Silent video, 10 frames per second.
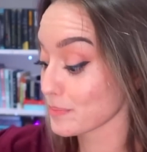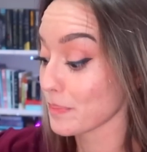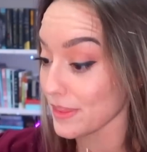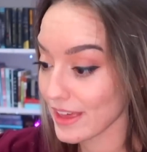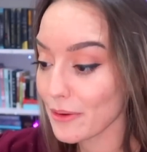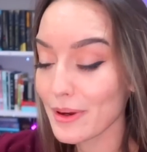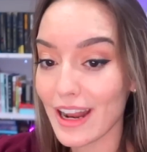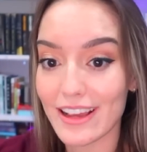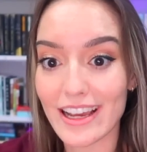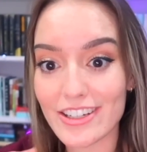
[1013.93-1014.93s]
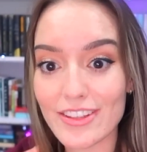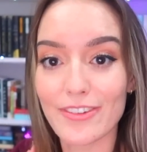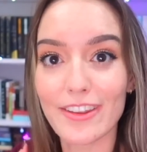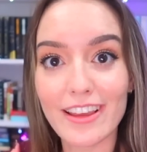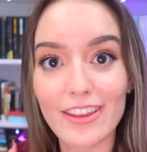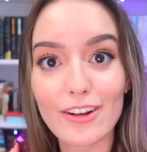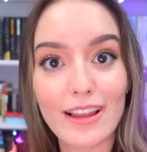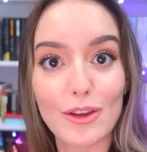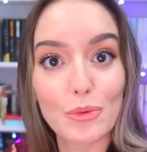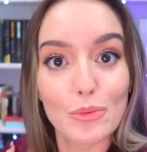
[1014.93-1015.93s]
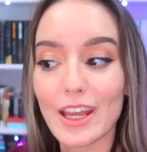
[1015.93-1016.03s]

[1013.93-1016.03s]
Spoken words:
But that one, I actually felt like a little like,